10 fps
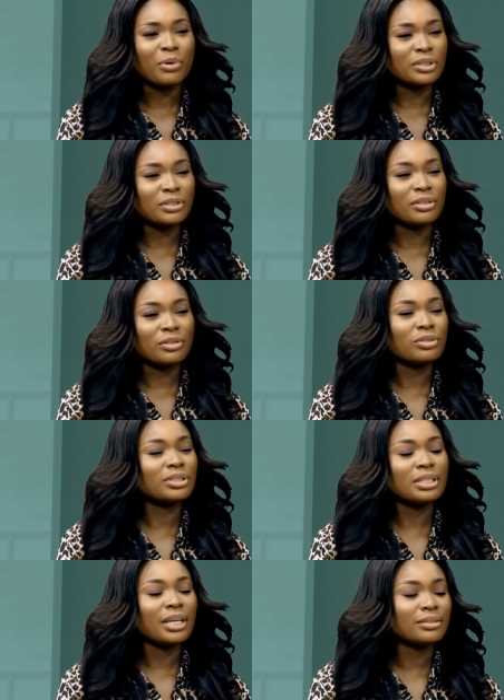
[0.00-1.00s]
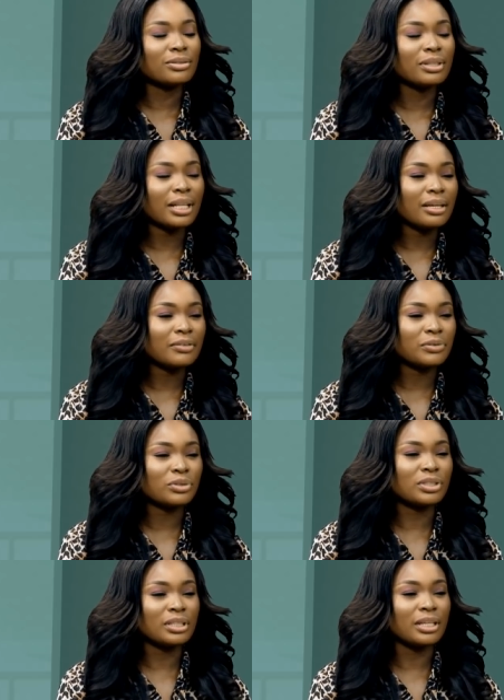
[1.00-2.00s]
But you still get your life? You
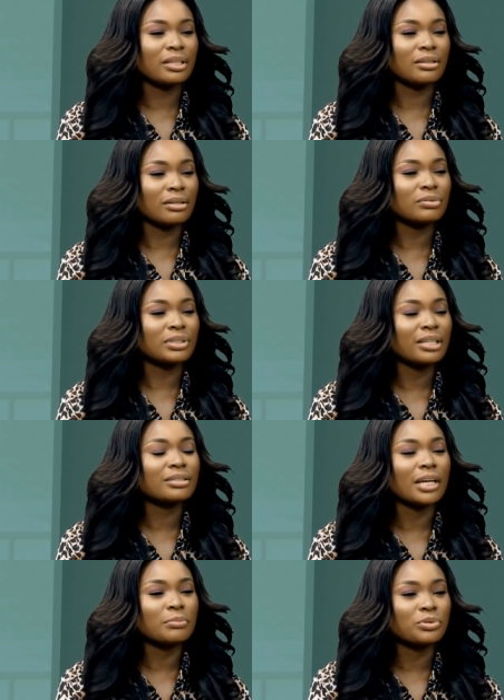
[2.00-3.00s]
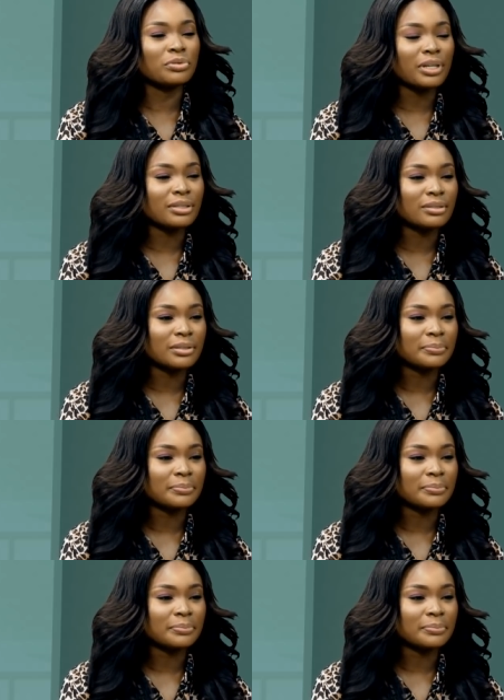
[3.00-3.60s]
still they take time to rest?